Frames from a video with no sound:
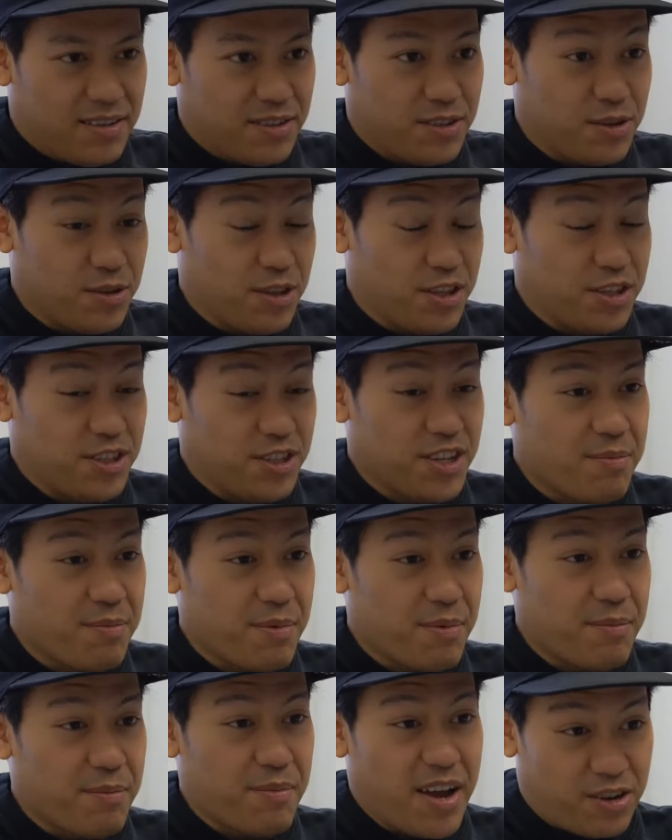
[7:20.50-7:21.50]
So the top of
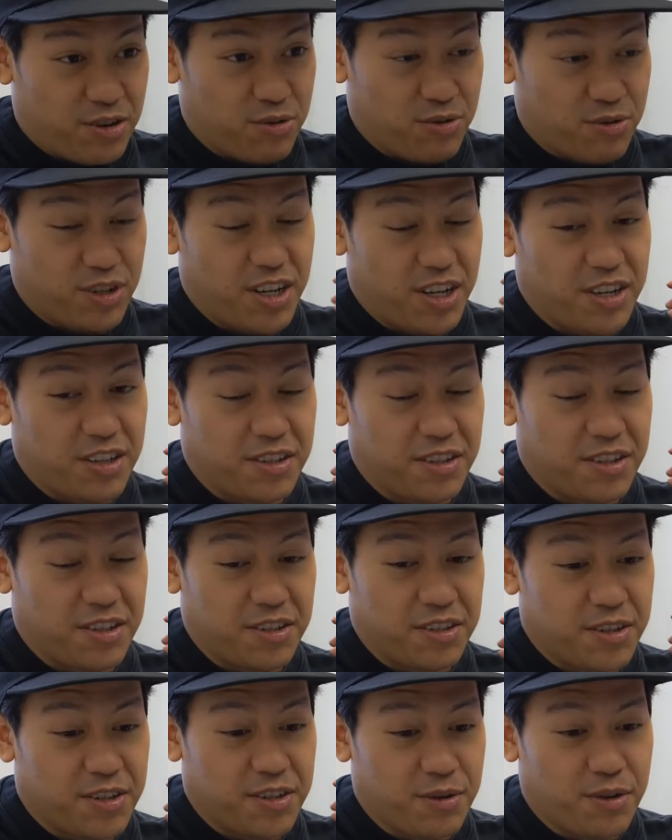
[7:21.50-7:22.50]
my hair is ridiculous.
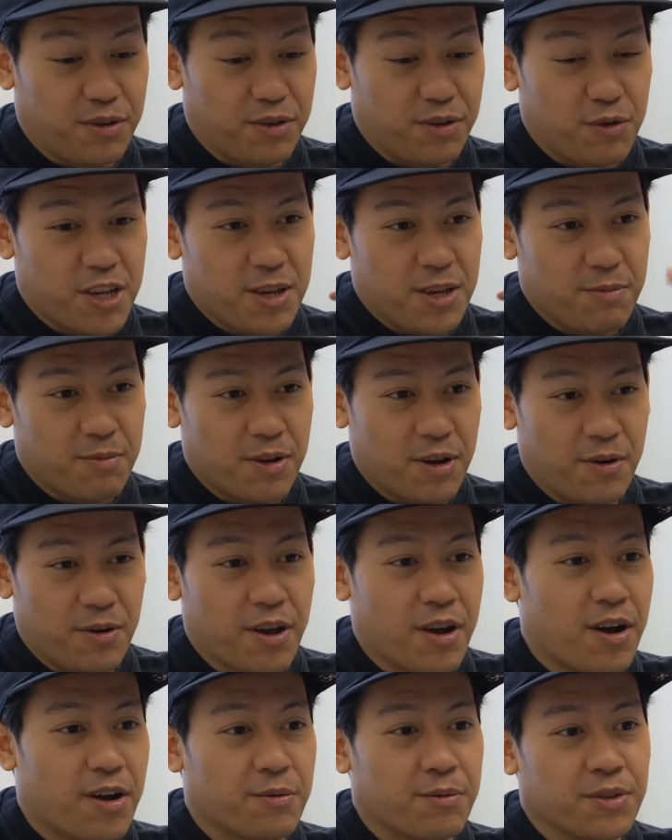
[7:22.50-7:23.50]
So if we keep going
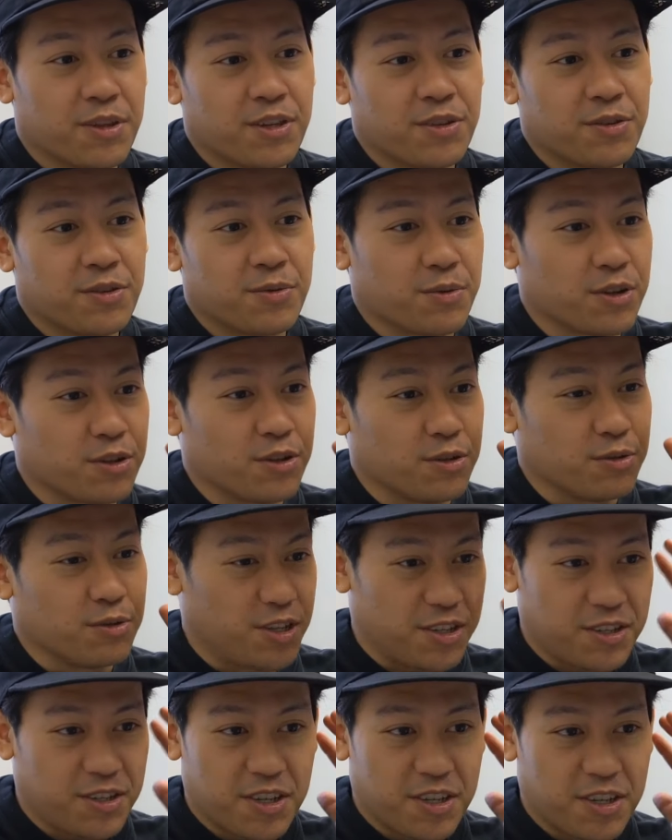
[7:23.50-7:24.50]
on with this, where you
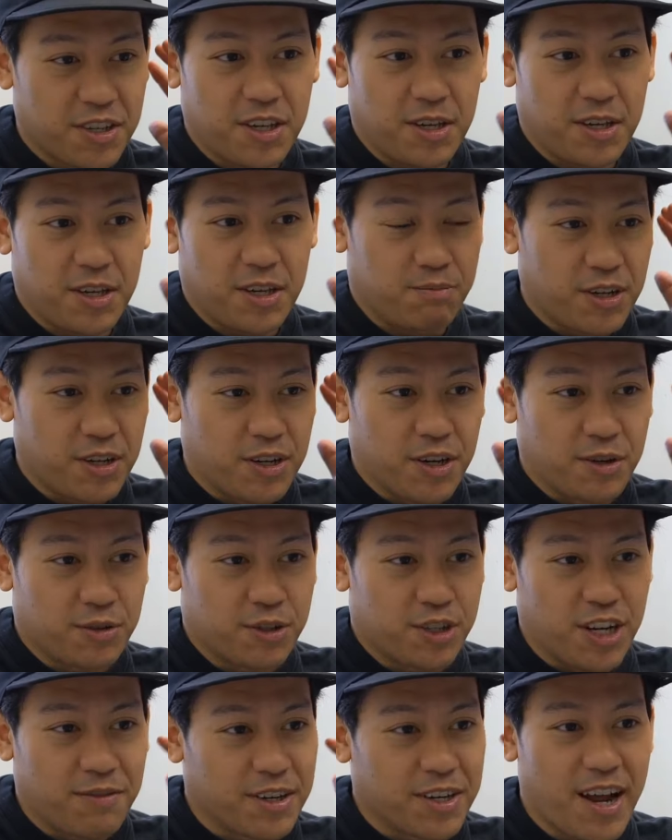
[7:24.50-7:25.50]
just keep,
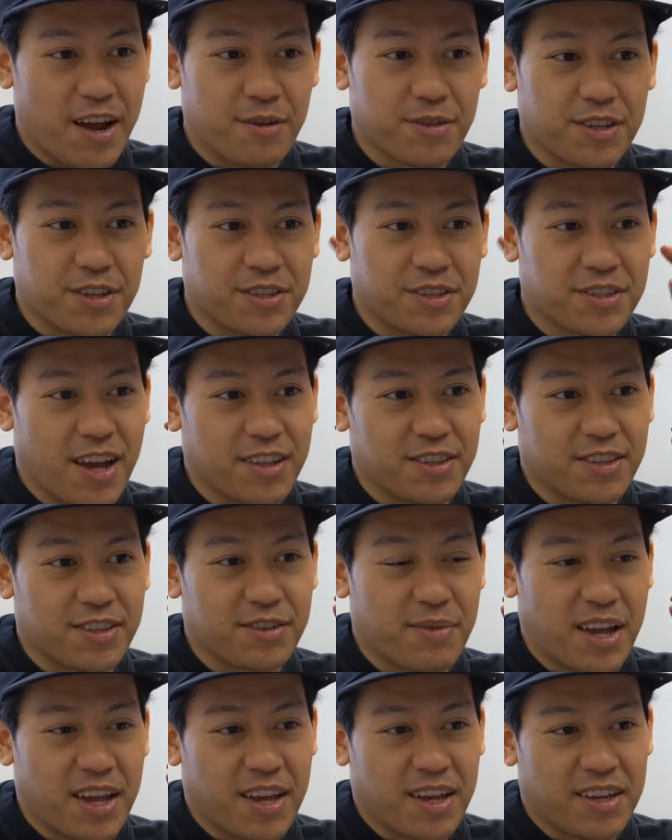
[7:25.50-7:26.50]
shaving down the sides of
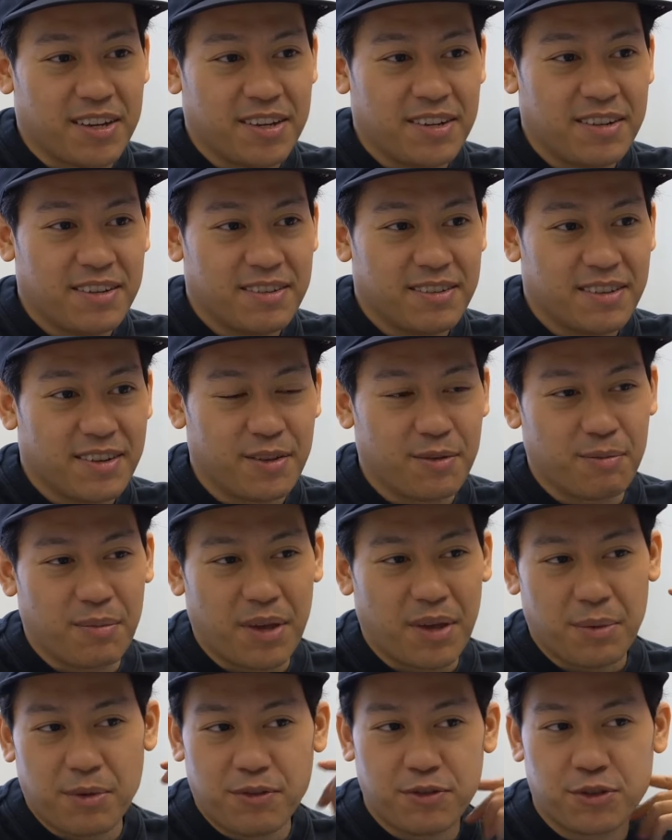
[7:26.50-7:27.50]
my head, and
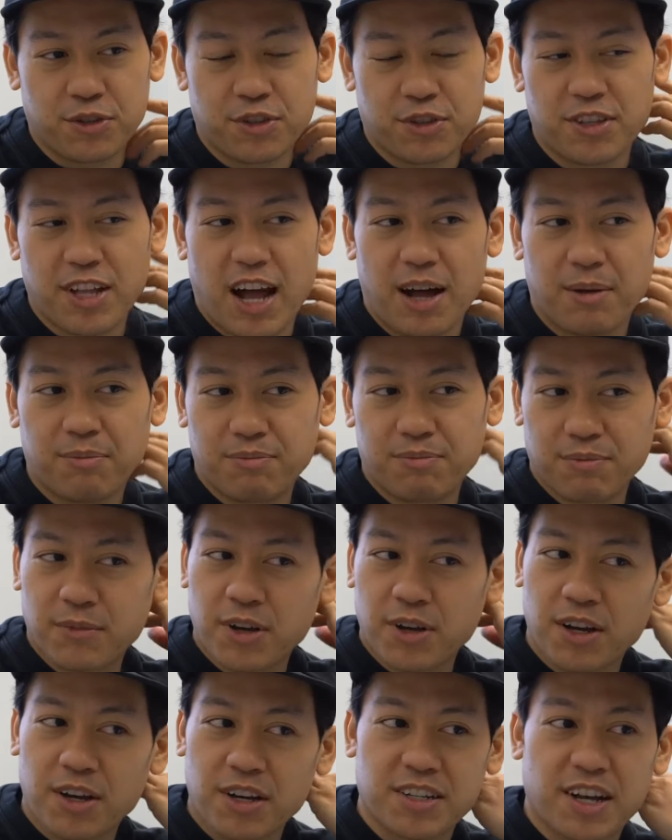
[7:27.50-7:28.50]
maybe if you stop
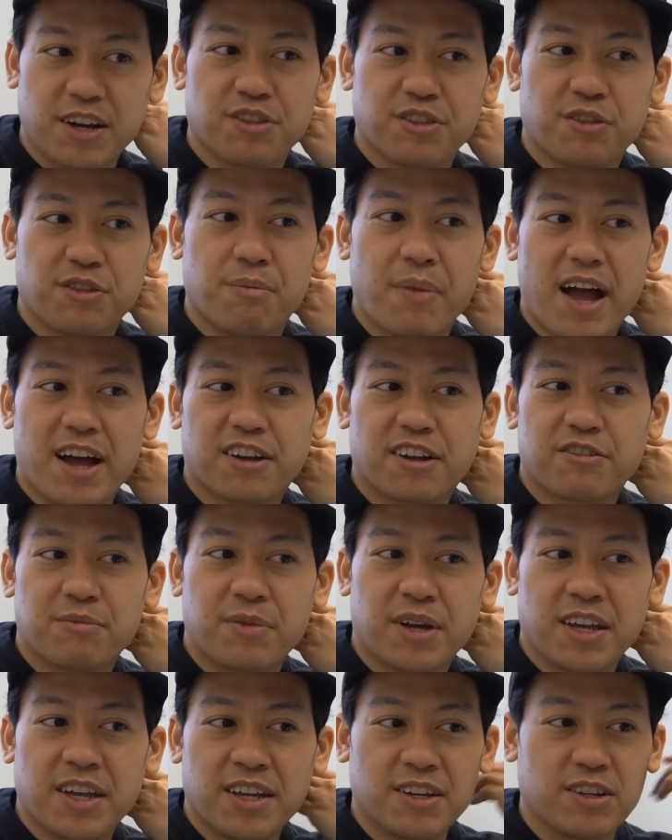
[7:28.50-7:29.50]
cutting down the back of my
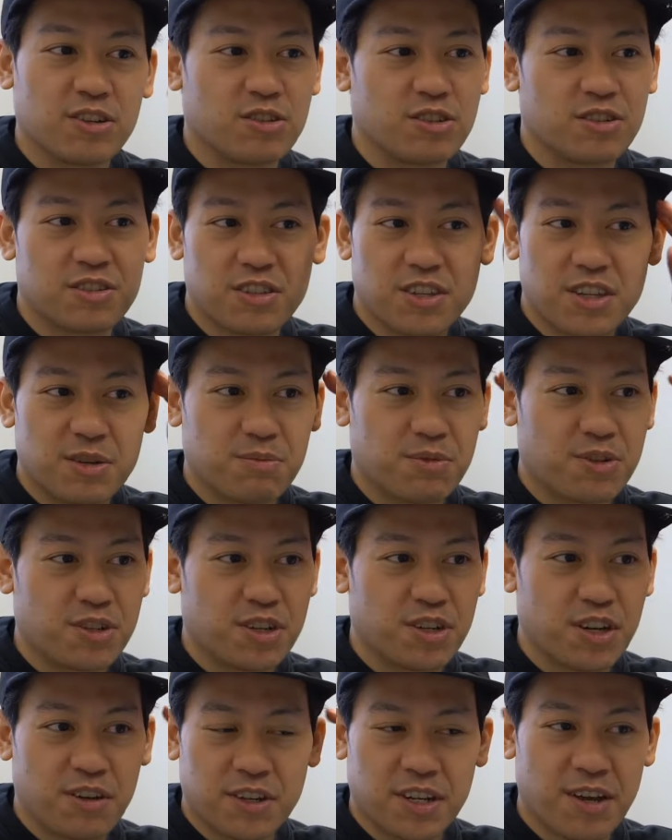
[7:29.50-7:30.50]
head and just keep
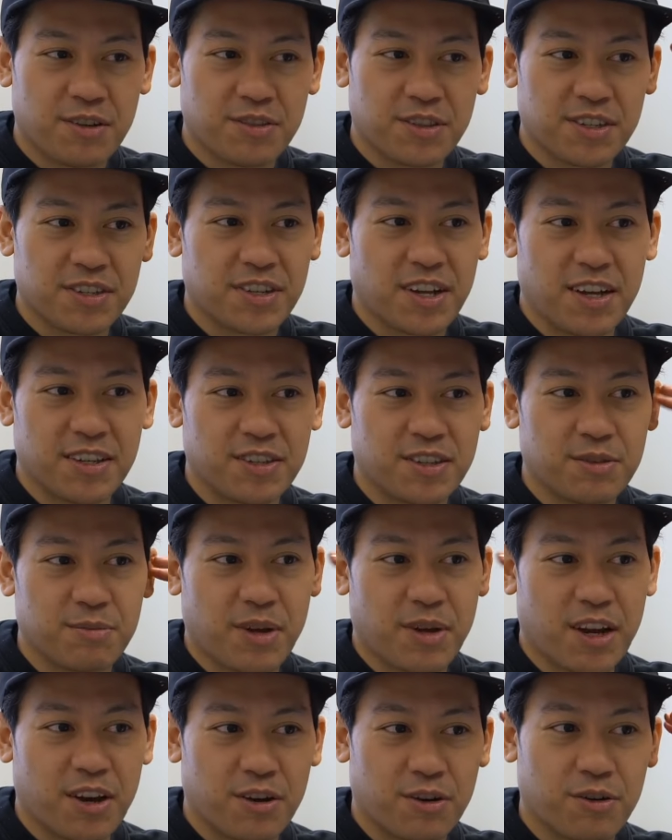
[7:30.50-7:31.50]
shaving down the sides as my
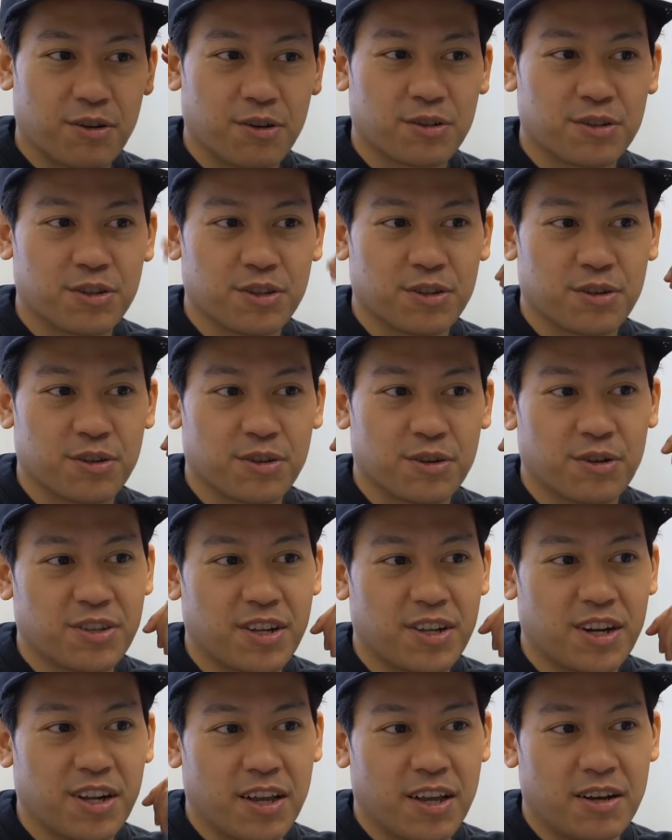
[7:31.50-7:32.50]
hair grows and grows, then
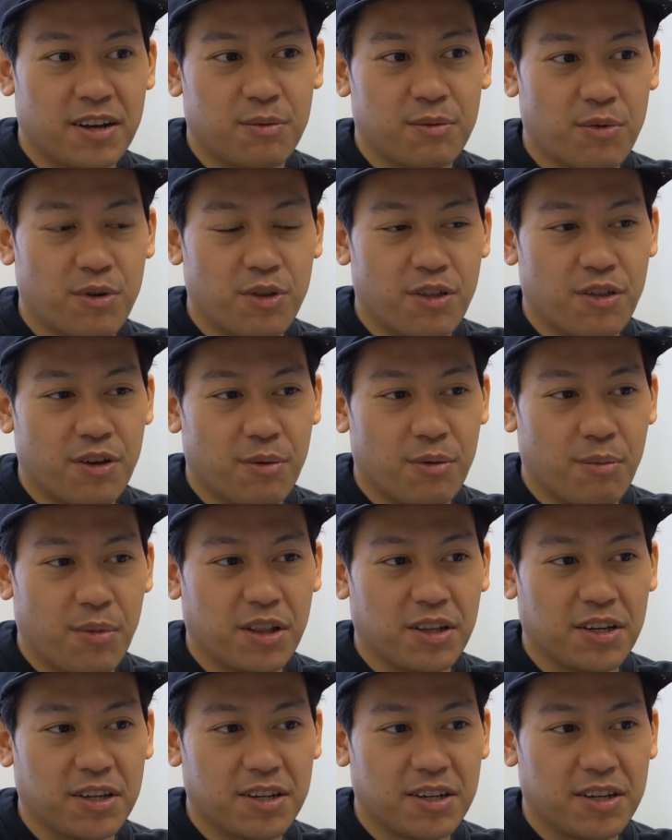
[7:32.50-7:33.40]
I'll end up with a mullet.